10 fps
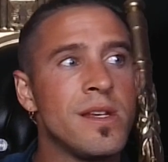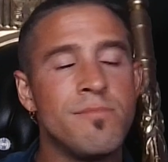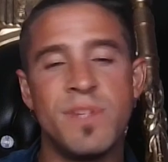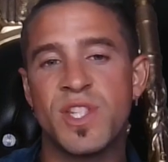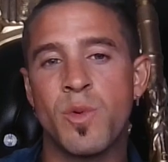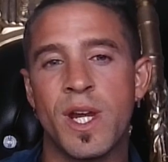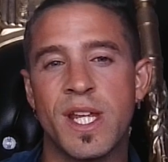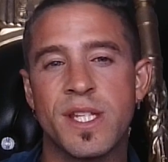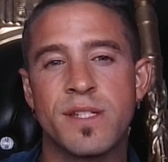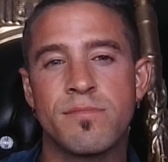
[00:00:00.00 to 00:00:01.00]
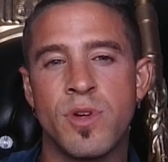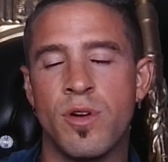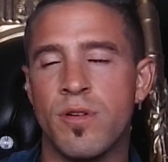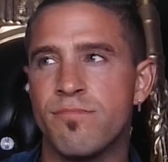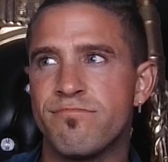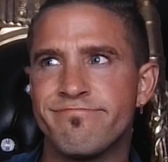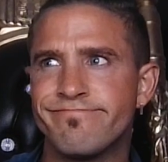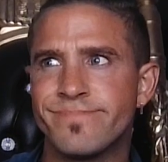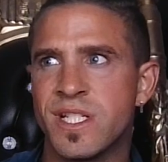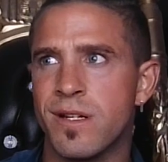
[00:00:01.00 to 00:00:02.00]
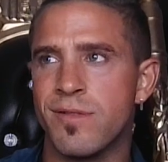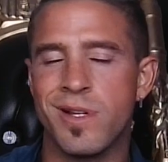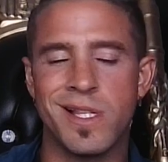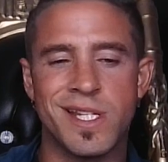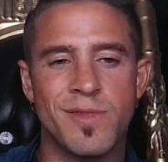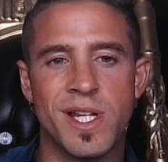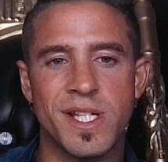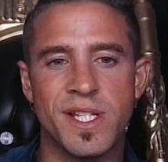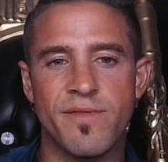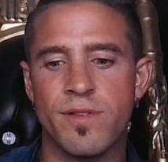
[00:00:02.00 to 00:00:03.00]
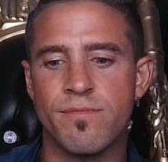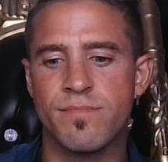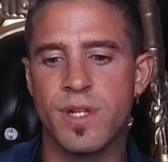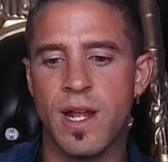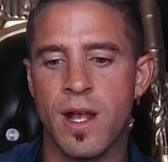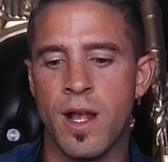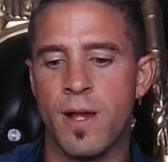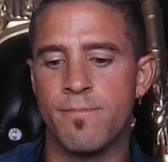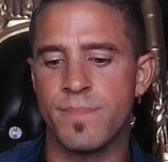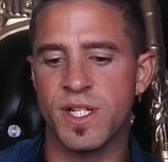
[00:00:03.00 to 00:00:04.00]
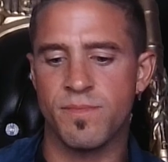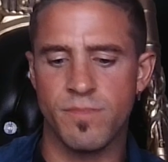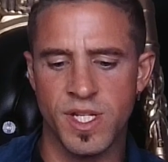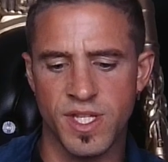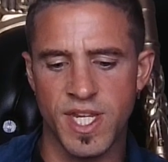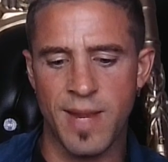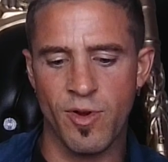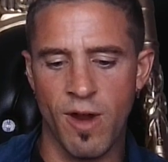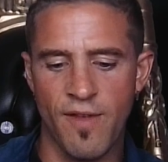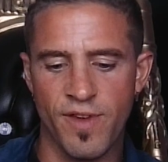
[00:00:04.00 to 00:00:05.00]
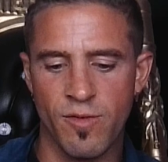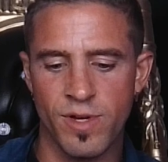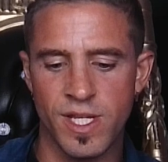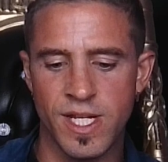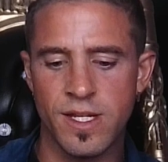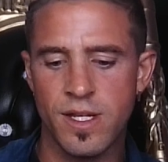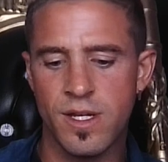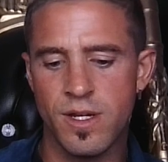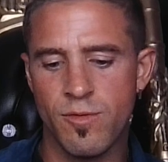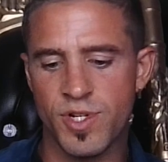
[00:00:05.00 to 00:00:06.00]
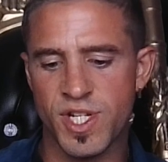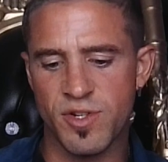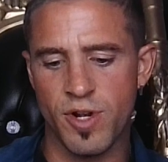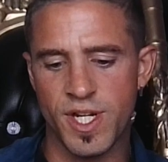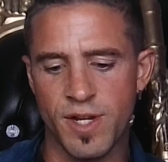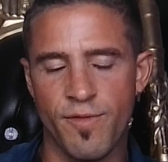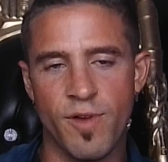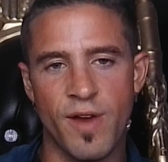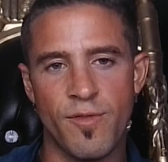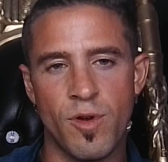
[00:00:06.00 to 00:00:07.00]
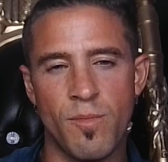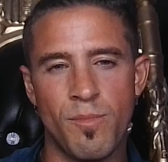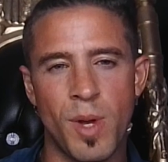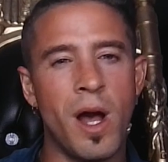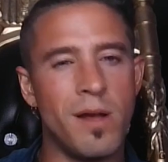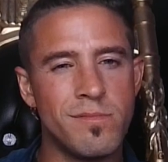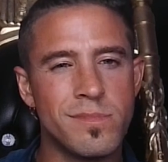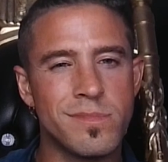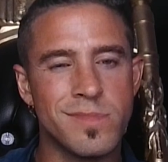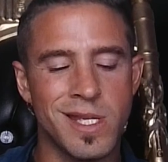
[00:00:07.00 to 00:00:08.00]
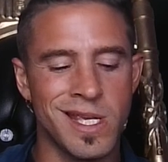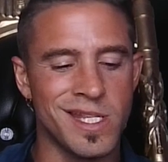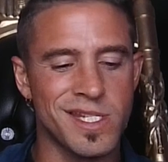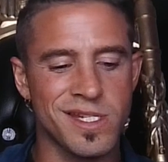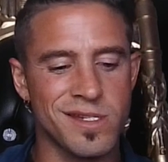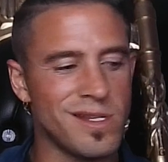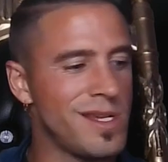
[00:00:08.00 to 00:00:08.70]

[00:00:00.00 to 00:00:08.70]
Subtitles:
mid 20s, or early 20s even, is the demographic really, which is not ideal for everyone, but it's